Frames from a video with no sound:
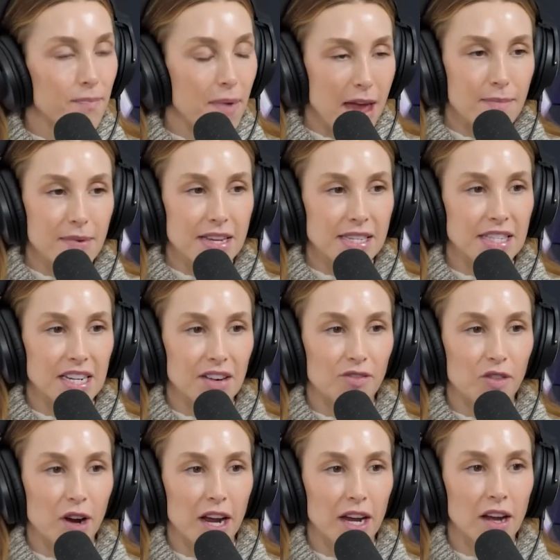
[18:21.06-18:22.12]
baby is
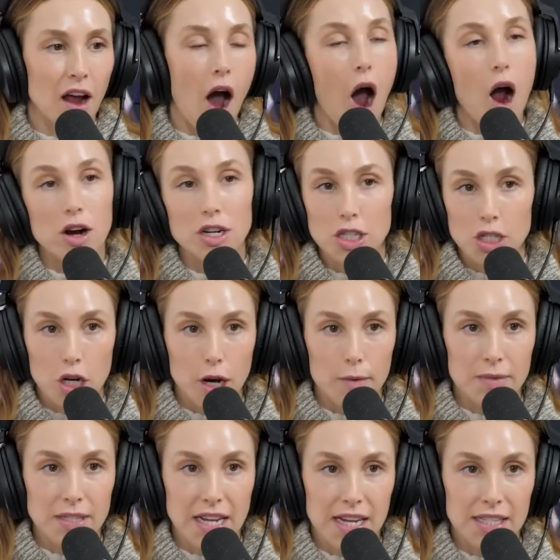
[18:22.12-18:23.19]
different, our
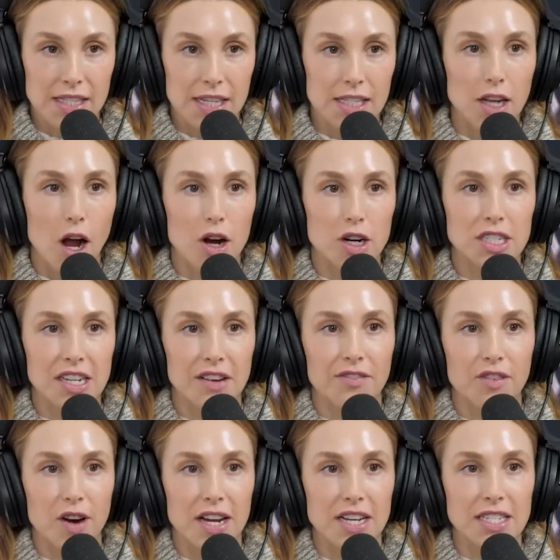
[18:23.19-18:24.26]
circumstances are
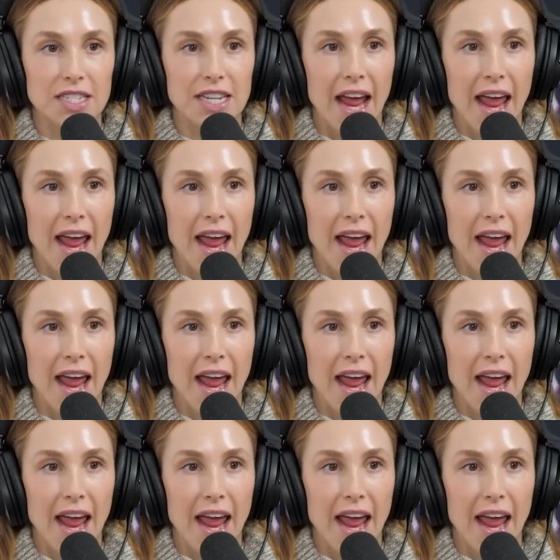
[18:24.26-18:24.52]
different.